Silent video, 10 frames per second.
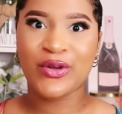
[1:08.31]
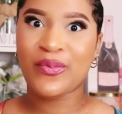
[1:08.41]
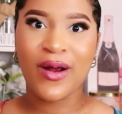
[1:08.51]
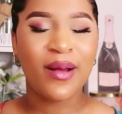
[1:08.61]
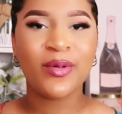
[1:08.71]

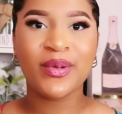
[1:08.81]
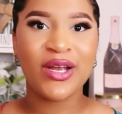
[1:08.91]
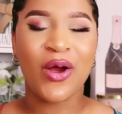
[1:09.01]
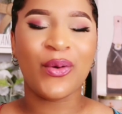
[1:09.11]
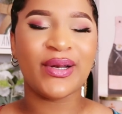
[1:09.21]
you
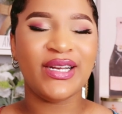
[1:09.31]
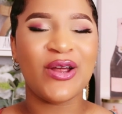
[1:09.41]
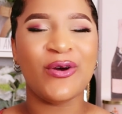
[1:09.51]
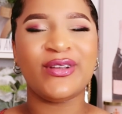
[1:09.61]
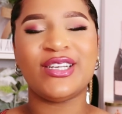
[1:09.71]
probably already
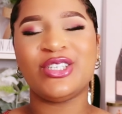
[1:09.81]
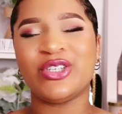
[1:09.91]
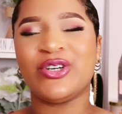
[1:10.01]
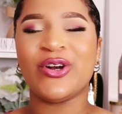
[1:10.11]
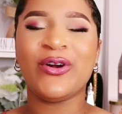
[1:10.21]
know that
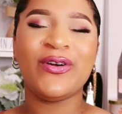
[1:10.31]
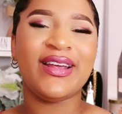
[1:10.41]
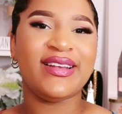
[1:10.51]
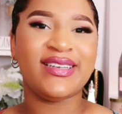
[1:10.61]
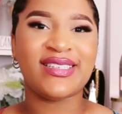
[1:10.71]
your
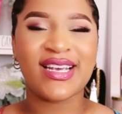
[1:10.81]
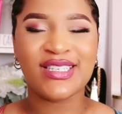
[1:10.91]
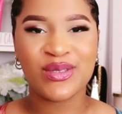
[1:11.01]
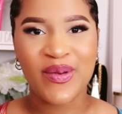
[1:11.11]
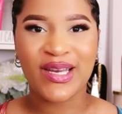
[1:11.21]
girl is
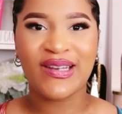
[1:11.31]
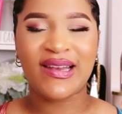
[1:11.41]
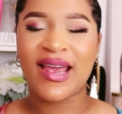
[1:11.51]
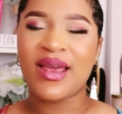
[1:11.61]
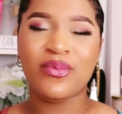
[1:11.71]

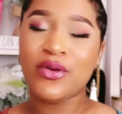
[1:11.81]
expecting a